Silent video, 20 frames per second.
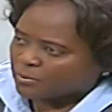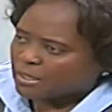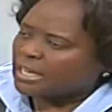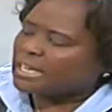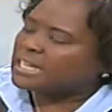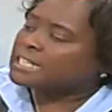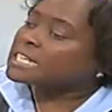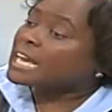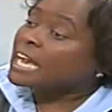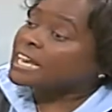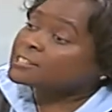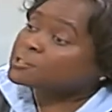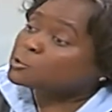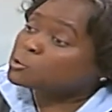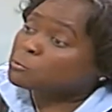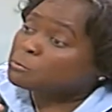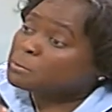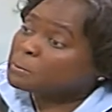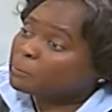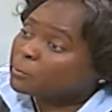It has to
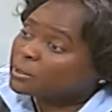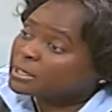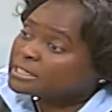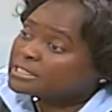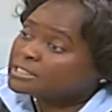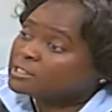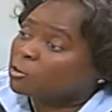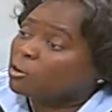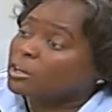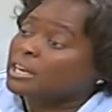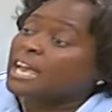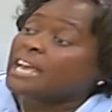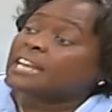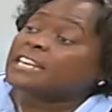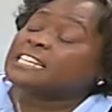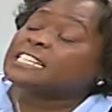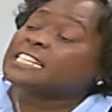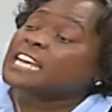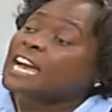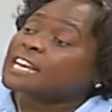be political and
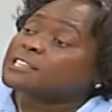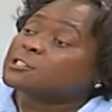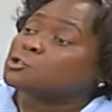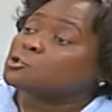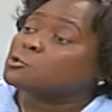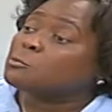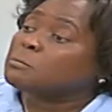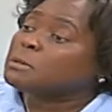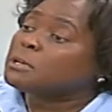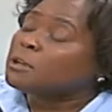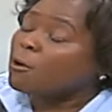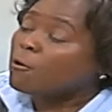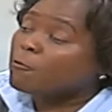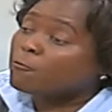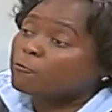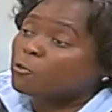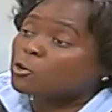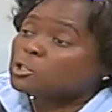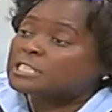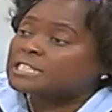it has to be
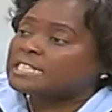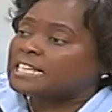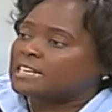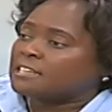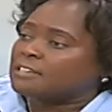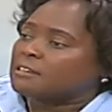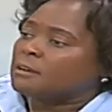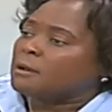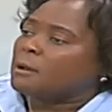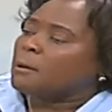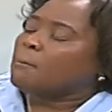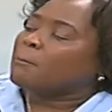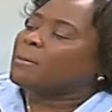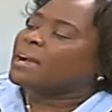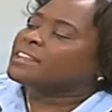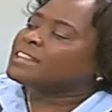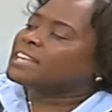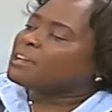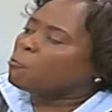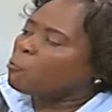fostered by
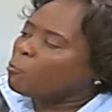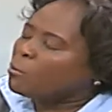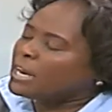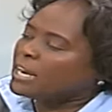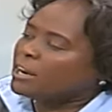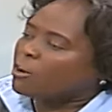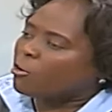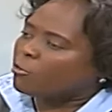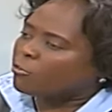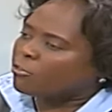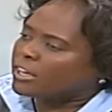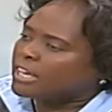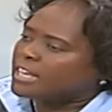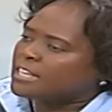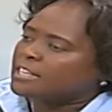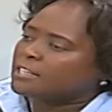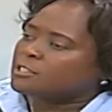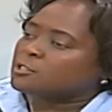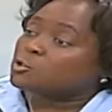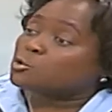the will of
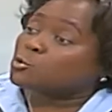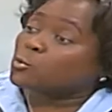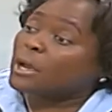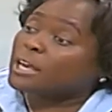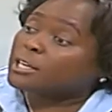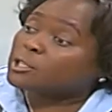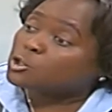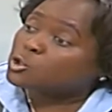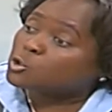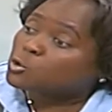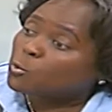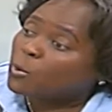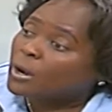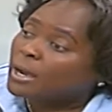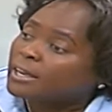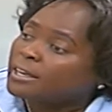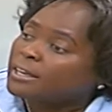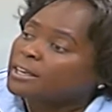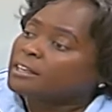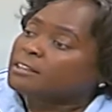Kenyans to ensure
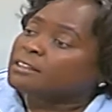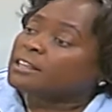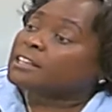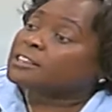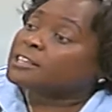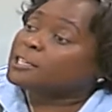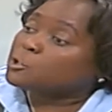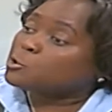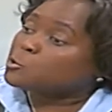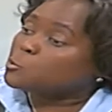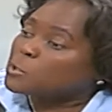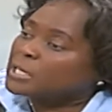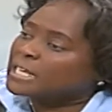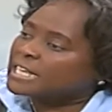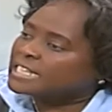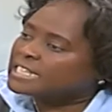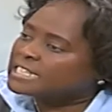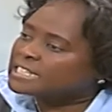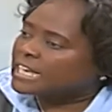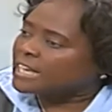that the two
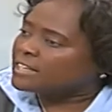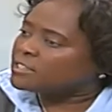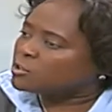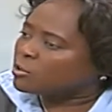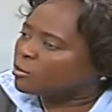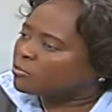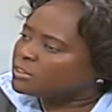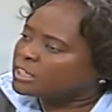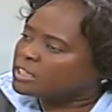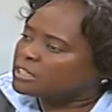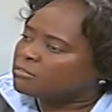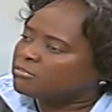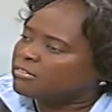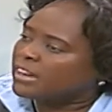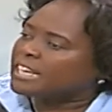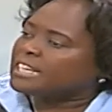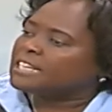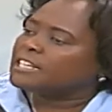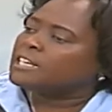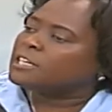key sides of the divide,